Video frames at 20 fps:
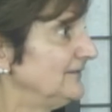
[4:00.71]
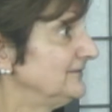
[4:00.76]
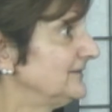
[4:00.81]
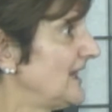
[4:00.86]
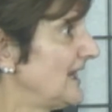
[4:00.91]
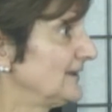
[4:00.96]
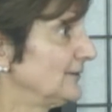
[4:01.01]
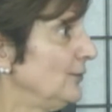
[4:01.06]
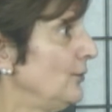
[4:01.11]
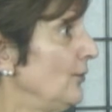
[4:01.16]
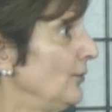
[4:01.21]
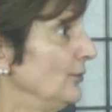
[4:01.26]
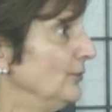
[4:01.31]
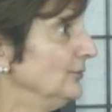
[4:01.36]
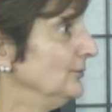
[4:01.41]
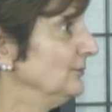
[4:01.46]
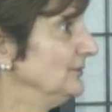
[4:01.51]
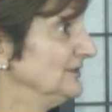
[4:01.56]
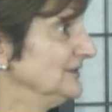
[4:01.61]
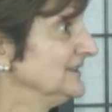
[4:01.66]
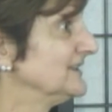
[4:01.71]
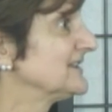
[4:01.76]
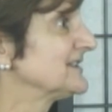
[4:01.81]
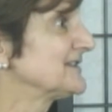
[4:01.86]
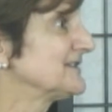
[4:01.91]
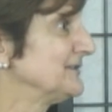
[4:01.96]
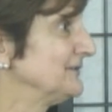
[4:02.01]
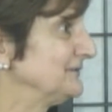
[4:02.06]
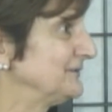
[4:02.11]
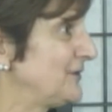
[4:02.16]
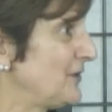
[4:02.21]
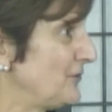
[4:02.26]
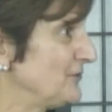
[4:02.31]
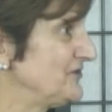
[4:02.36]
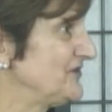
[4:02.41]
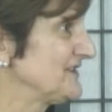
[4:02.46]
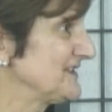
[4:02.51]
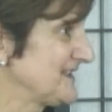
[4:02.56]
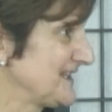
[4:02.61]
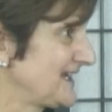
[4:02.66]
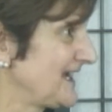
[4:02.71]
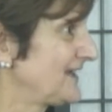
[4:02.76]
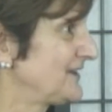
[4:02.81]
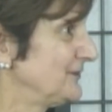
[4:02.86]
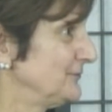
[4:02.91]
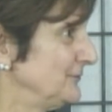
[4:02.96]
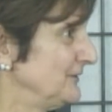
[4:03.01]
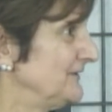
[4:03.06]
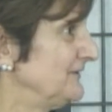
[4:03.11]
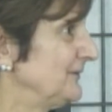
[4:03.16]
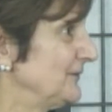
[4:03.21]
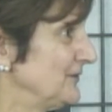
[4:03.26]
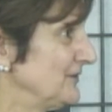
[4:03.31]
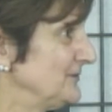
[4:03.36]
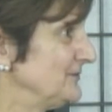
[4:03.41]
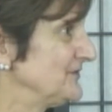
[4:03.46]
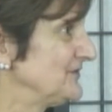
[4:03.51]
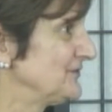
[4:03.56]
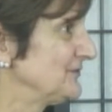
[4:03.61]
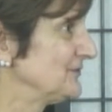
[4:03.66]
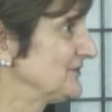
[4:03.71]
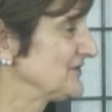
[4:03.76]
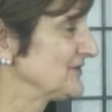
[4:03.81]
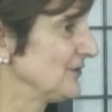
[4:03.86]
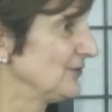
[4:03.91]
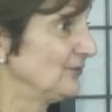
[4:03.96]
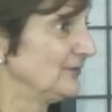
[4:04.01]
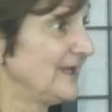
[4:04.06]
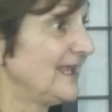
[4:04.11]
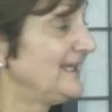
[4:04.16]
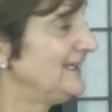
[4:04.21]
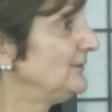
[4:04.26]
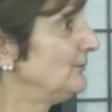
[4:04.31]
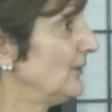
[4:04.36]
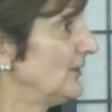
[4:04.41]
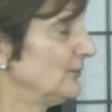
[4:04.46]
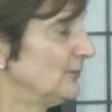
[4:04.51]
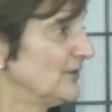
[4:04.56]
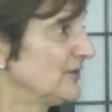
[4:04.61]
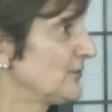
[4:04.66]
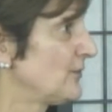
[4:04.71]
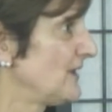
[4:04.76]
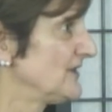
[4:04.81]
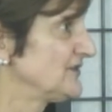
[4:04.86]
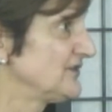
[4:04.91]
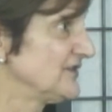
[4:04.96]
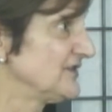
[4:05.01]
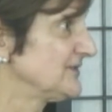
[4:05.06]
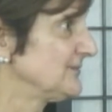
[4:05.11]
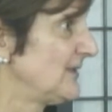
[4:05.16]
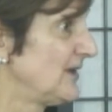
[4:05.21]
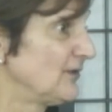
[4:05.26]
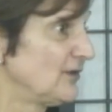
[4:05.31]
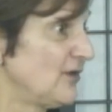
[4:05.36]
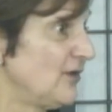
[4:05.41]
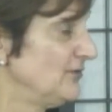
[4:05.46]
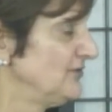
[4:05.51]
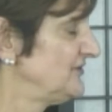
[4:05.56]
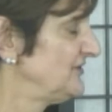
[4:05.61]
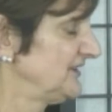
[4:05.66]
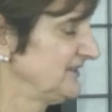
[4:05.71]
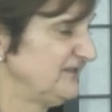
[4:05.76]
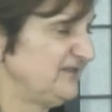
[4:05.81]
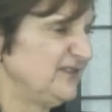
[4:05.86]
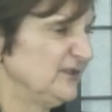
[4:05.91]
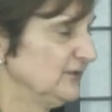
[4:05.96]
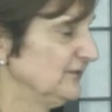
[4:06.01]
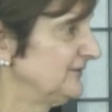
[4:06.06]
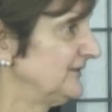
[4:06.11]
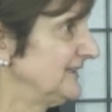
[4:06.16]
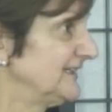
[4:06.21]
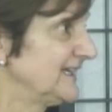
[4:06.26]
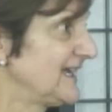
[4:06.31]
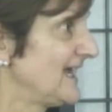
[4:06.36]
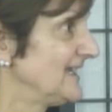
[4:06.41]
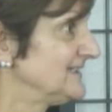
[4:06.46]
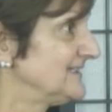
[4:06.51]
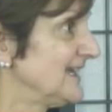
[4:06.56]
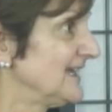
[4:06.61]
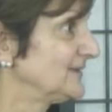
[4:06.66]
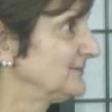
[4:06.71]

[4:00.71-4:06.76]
got a whole list of coaches that I could refer them to. So anyone with questions about coaching, feel free to contact